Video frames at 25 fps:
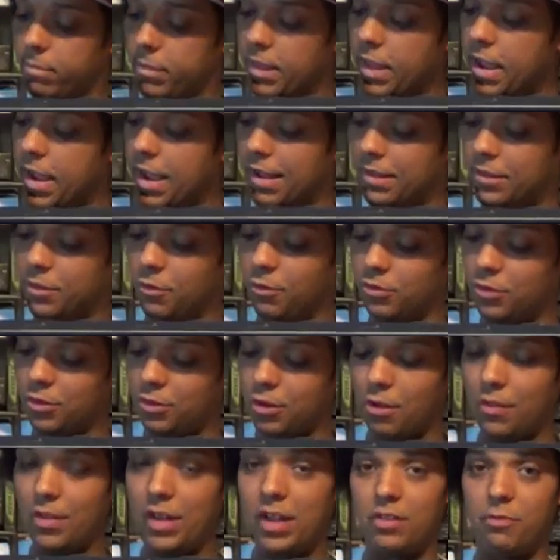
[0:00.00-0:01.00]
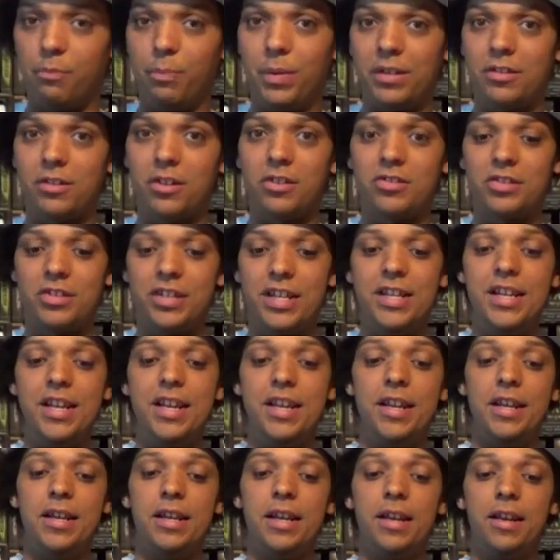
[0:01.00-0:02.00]
Yeah, so also got this. Bit dusty,
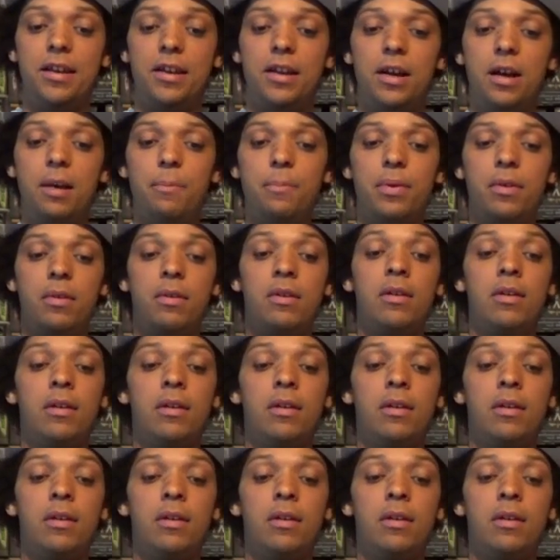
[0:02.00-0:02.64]
need cleaning up.